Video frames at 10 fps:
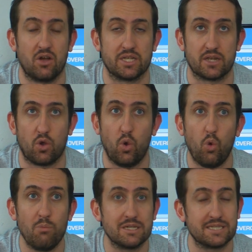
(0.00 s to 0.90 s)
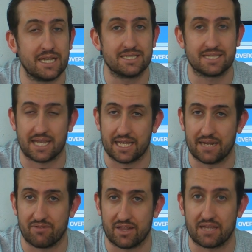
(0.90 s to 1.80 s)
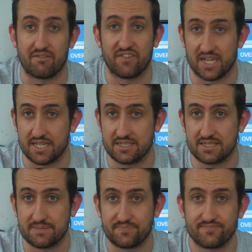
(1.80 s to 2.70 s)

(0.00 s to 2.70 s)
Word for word: I did all my testing and everything first.